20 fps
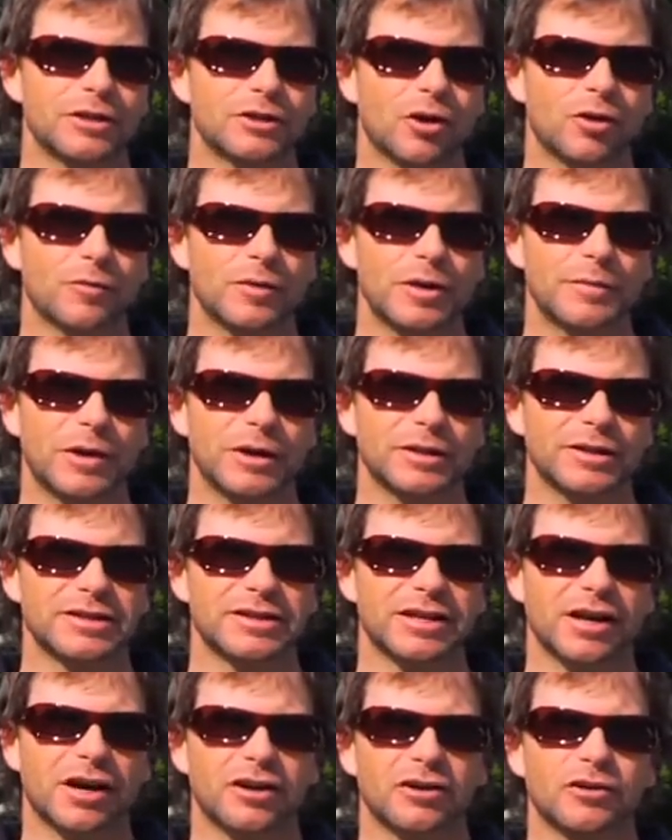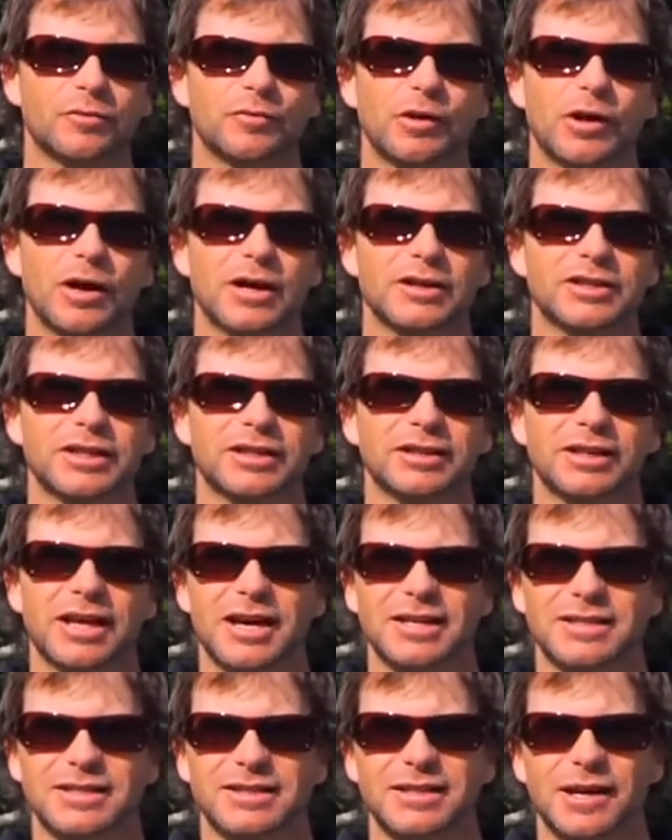told me about this goggle project
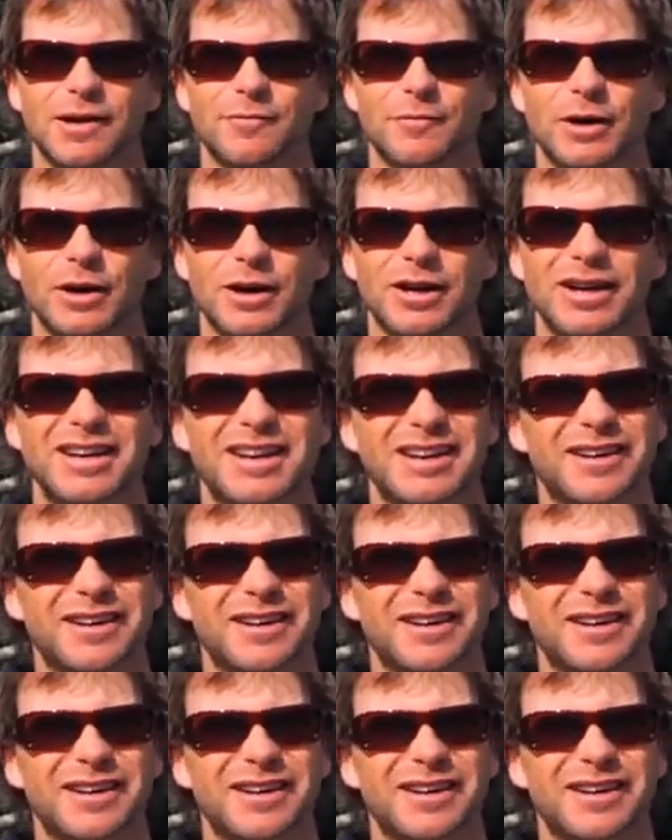last summer,